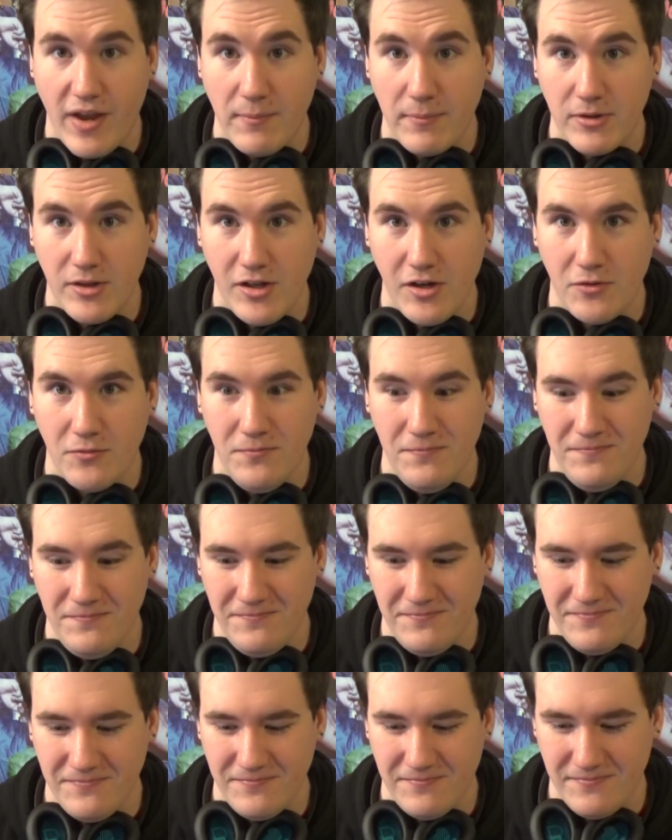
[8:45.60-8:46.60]
Down below,
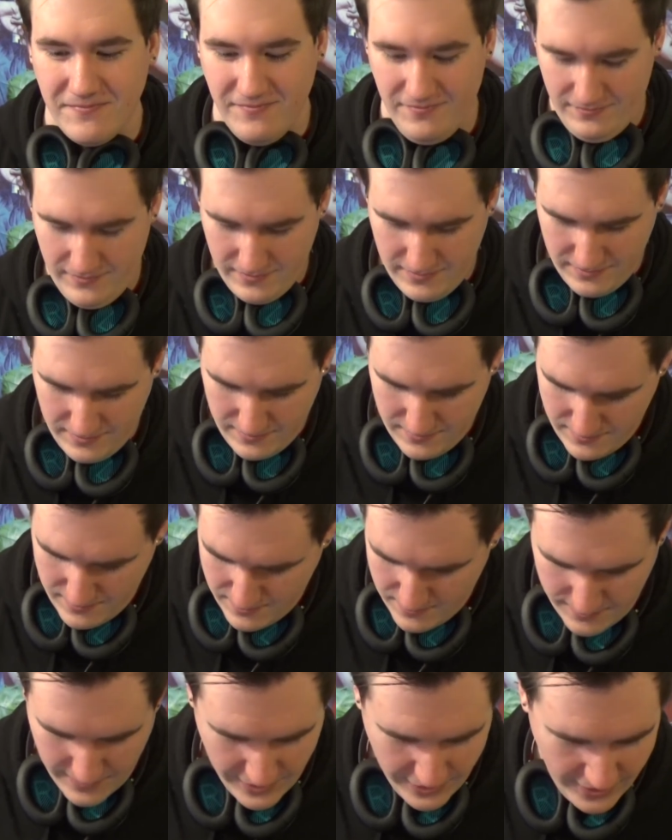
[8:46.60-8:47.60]

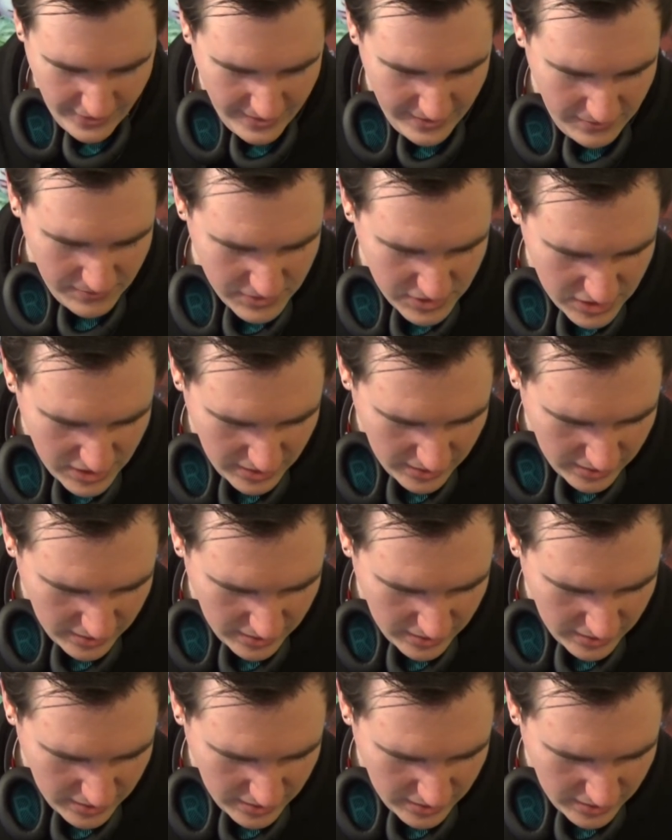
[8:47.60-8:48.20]
my thingy was